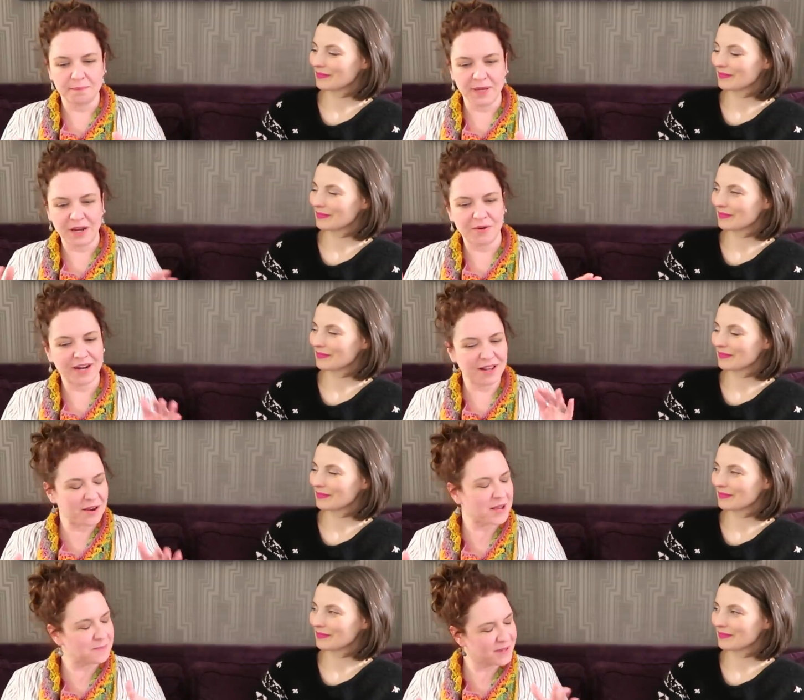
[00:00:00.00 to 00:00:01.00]
Speaker 1: you know, I you
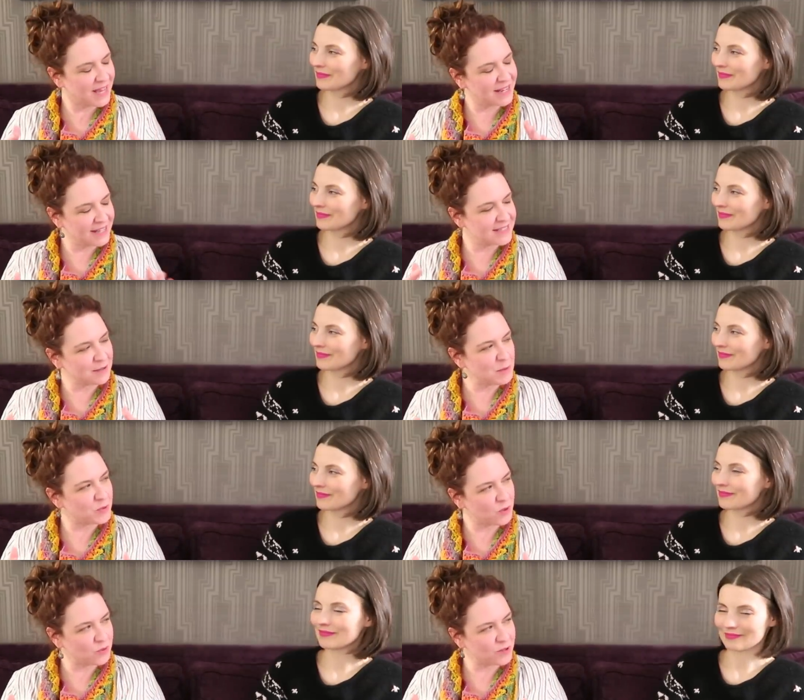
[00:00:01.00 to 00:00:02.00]
know how come, kind of kids come up
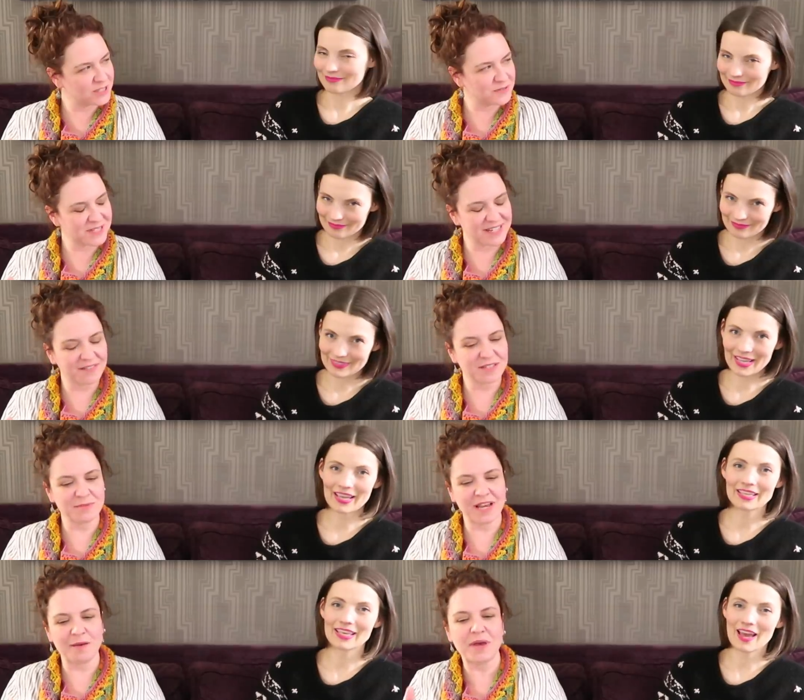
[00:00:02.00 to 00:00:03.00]
with their own words for stuff
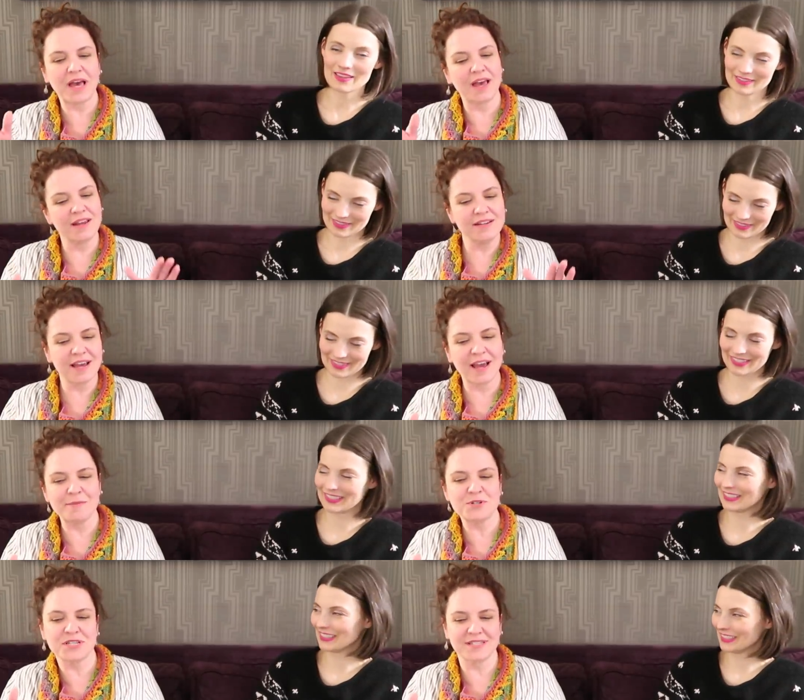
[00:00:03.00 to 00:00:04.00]
sometimes. Yes.
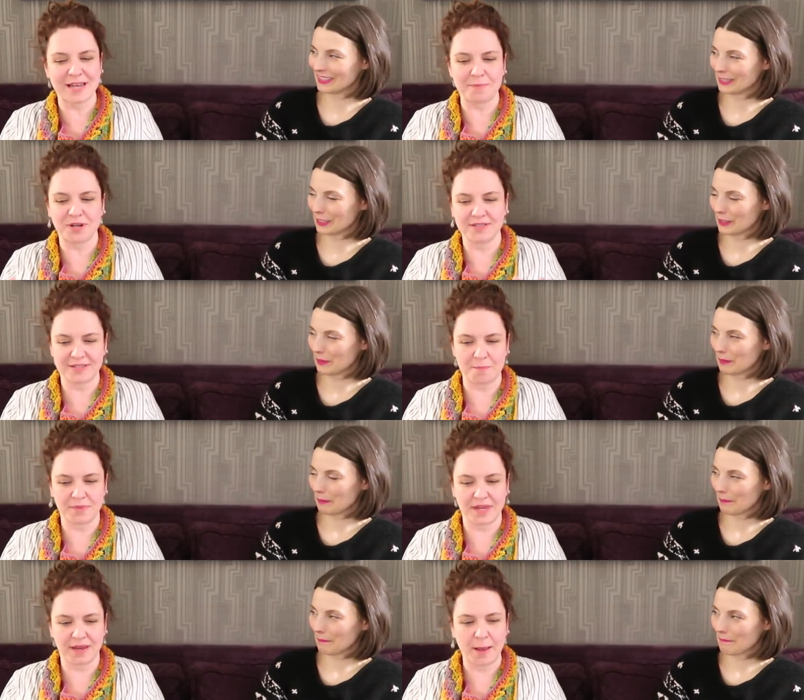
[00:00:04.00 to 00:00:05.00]
Anytime she stepped on
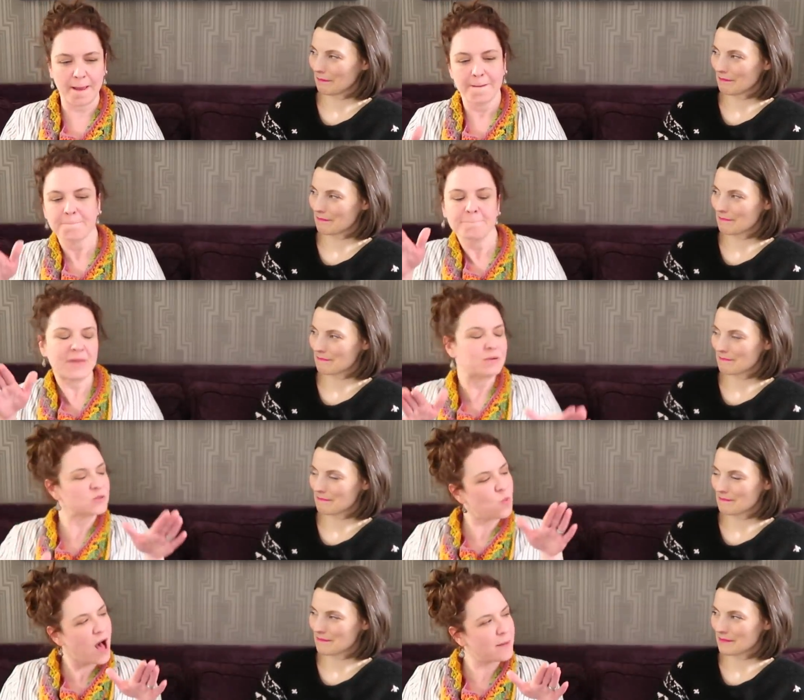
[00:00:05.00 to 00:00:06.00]
something that
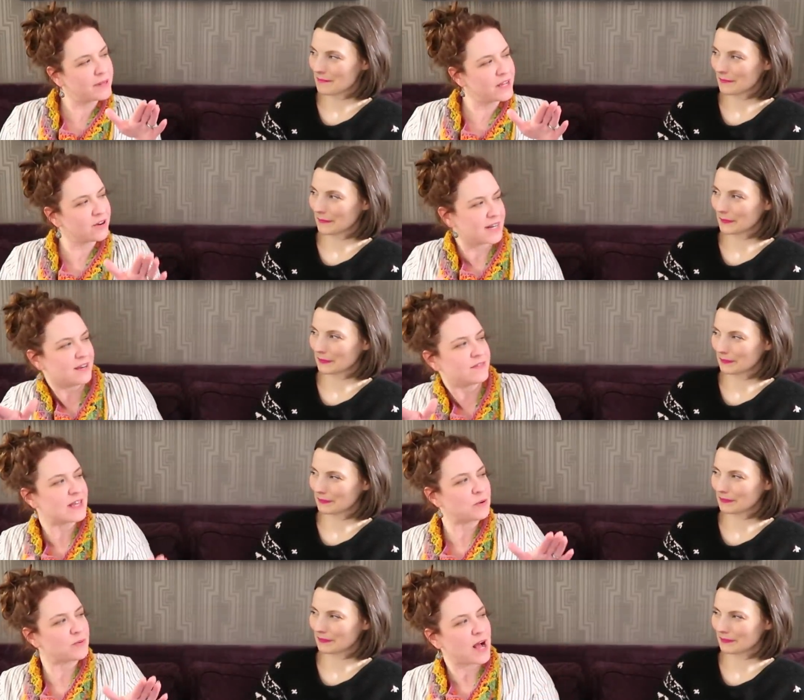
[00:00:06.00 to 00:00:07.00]
was wobbly or even that would